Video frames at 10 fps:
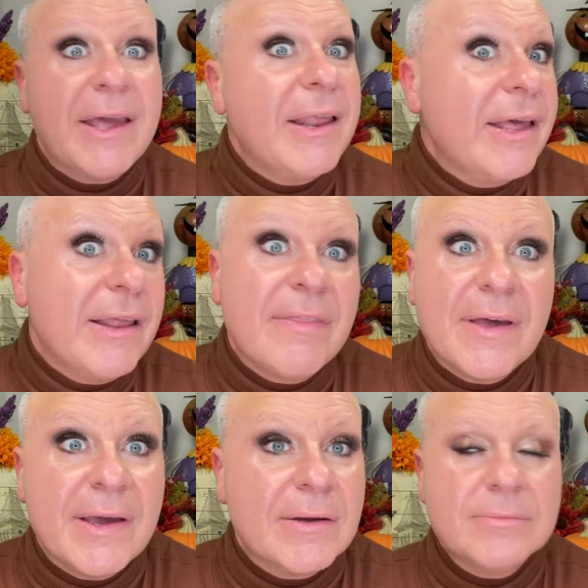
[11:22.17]
in
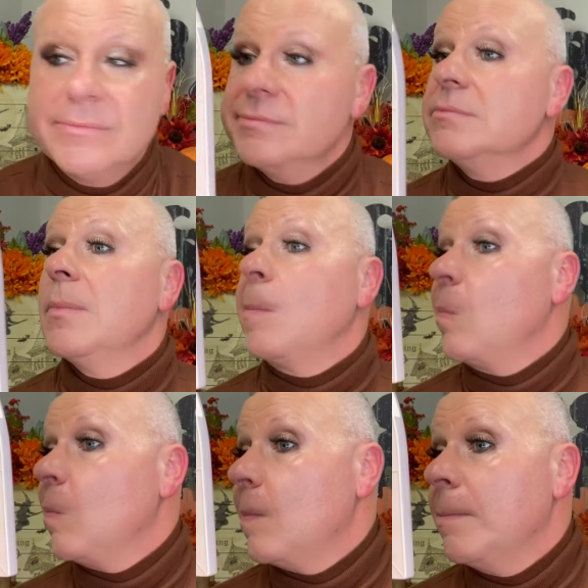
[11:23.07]
anything.
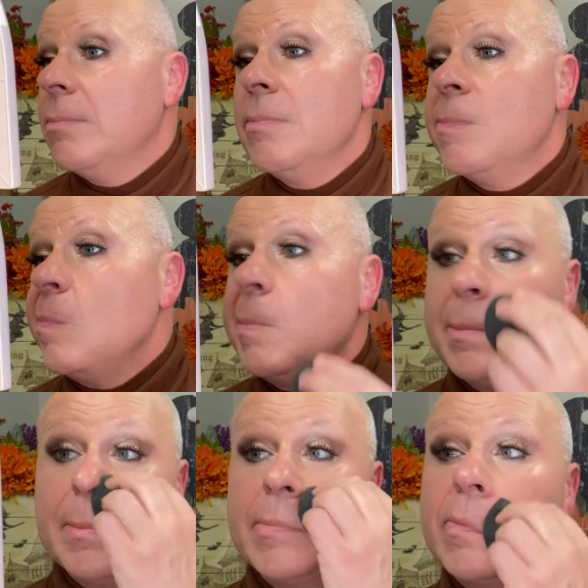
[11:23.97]
Mm-mm.
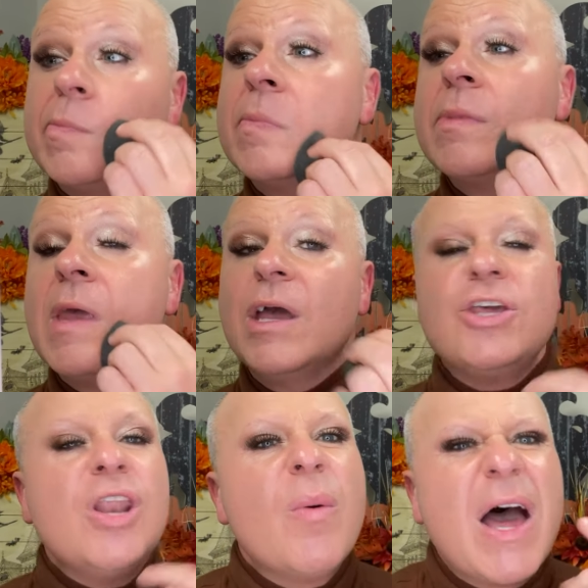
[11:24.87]

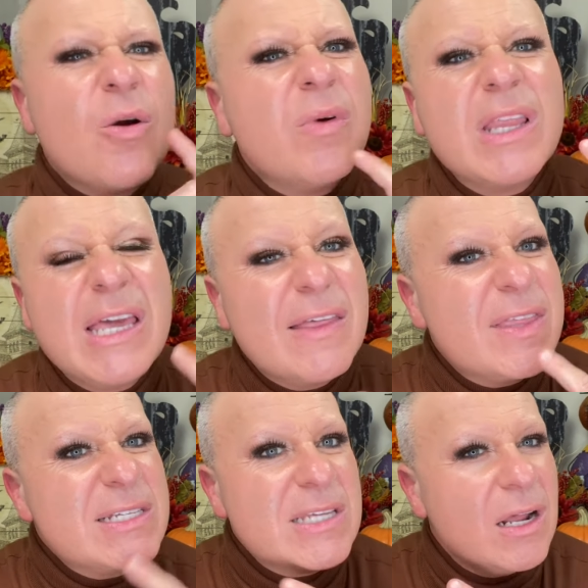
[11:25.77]
You know, I don't really get
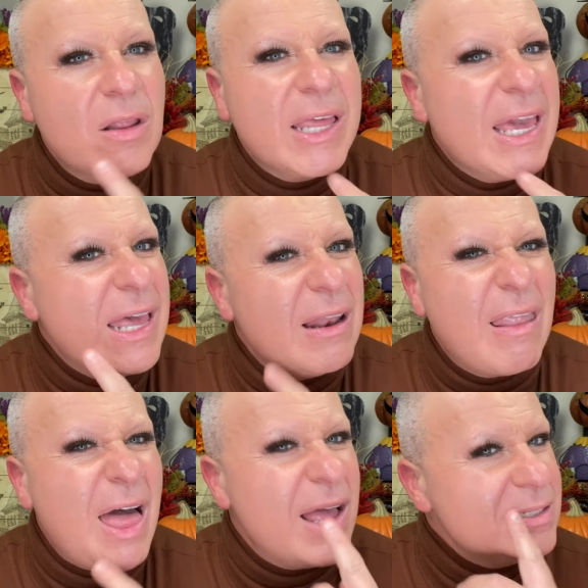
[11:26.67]
the settling in
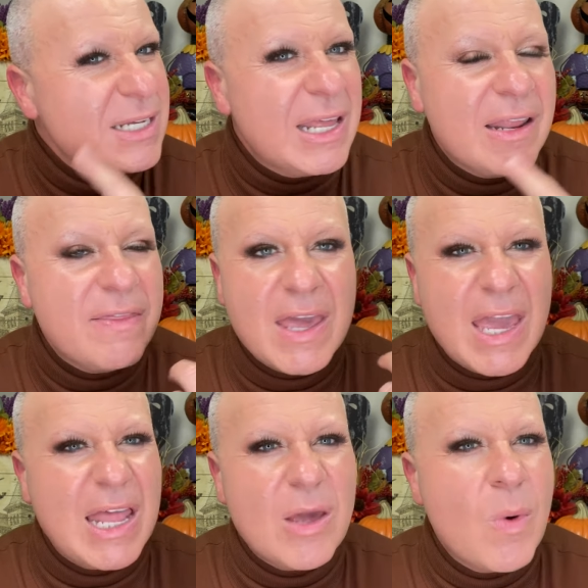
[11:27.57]
lines and
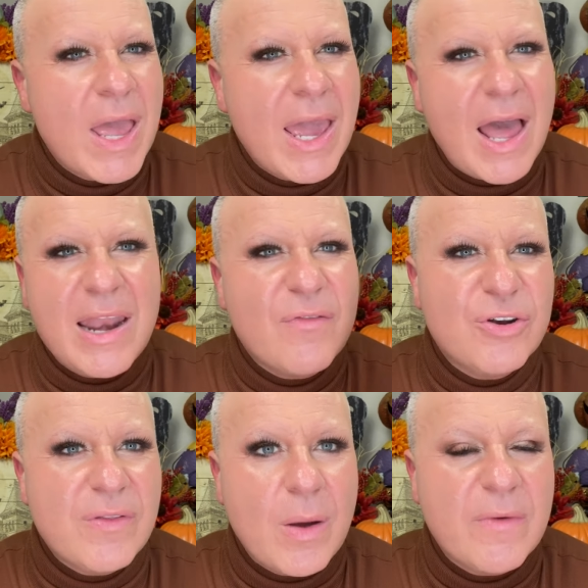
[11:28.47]
anything anyway. I never
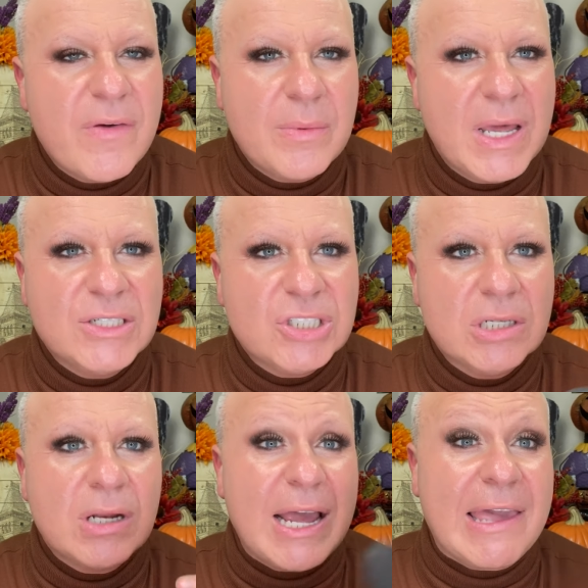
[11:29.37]
do that with
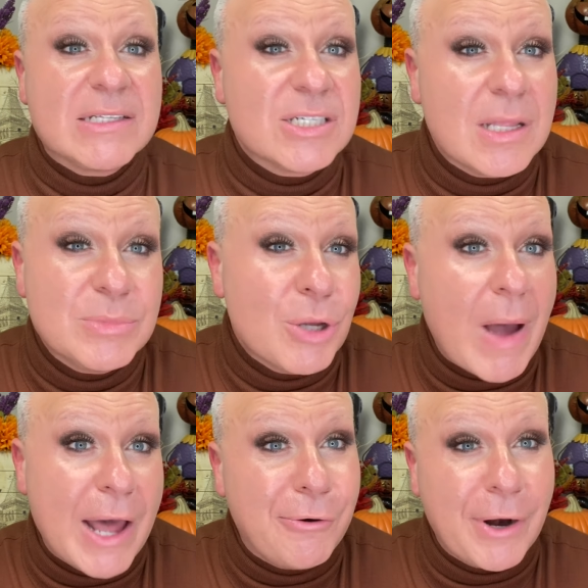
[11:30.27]
foundation, I guess because I'm so
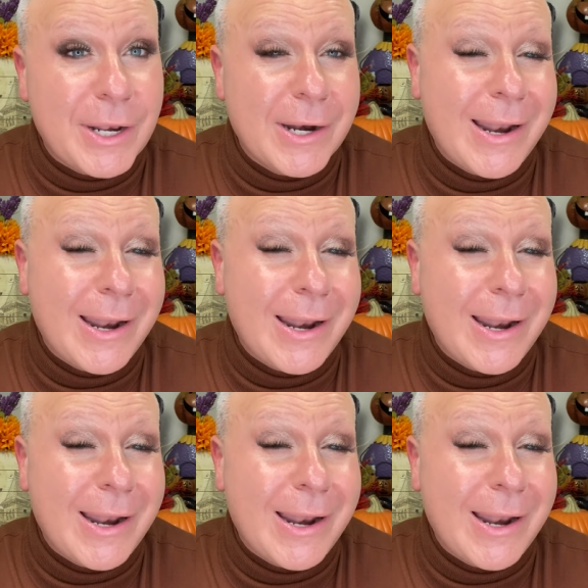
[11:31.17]
hydrated.